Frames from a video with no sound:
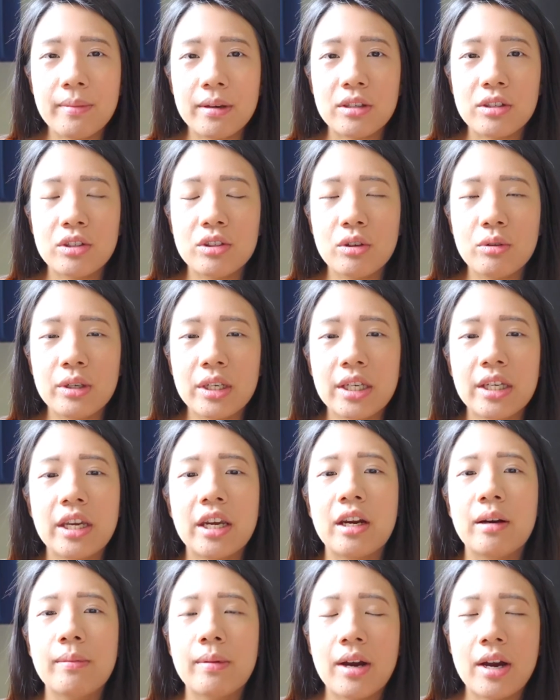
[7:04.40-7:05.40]
Sony
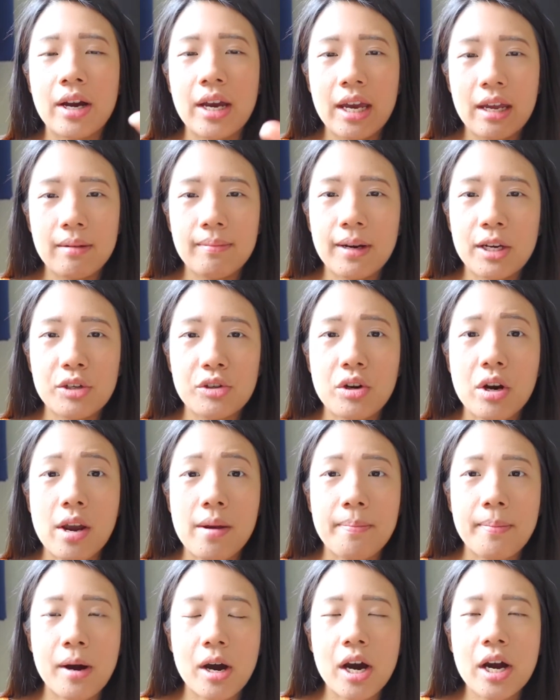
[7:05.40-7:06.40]
camera, and my
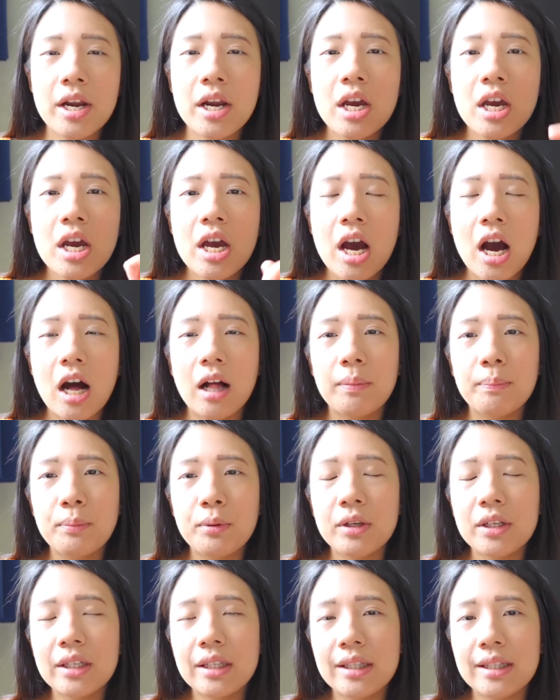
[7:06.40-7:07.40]
tripod, I'll
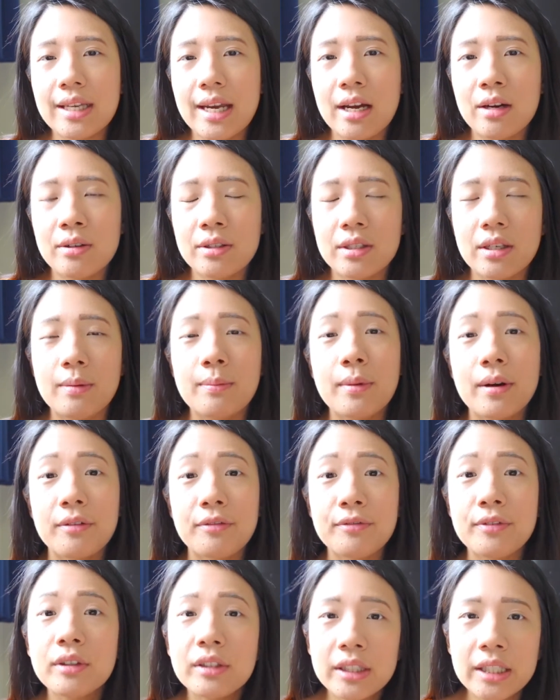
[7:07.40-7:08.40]
put down some
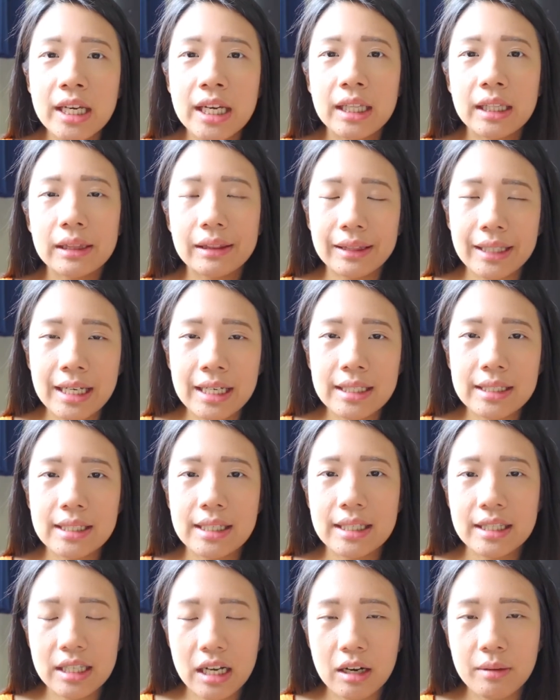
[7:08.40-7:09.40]
affiliate links
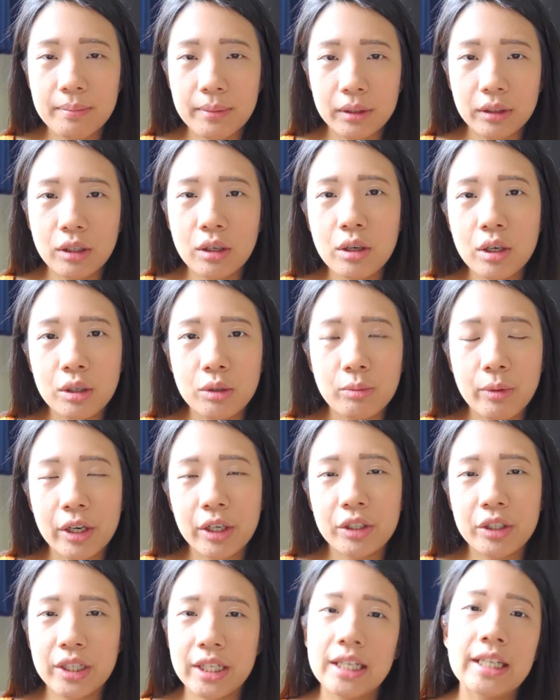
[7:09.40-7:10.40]
down below on
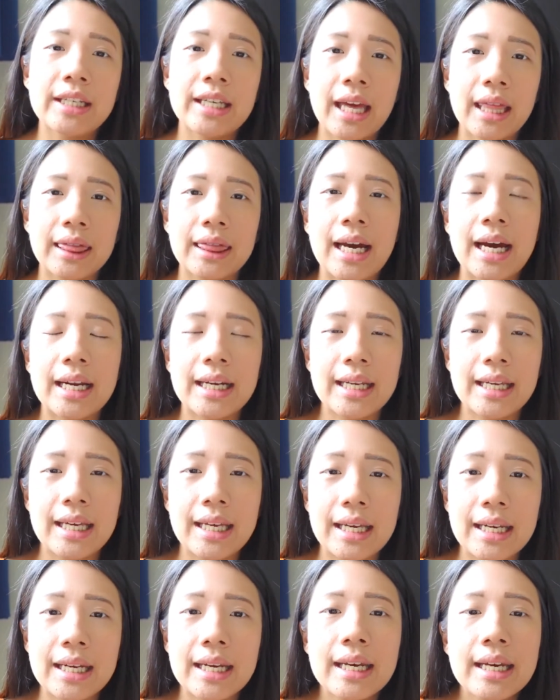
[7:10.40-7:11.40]
where you can get that
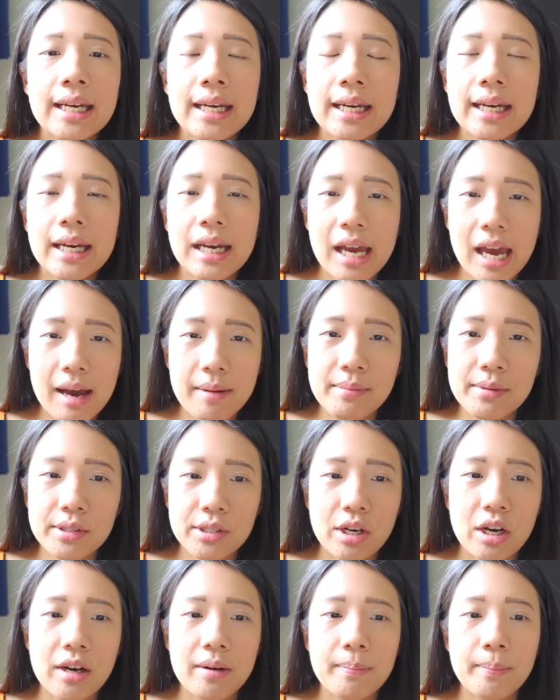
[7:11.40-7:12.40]
in
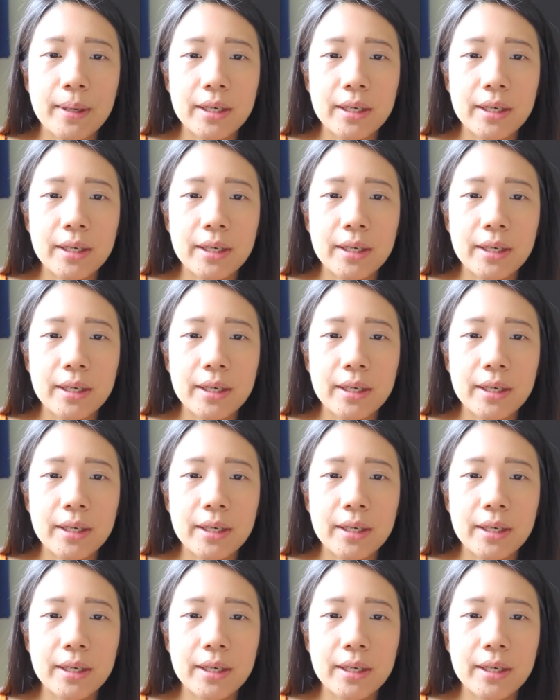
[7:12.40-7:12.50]
Amazon.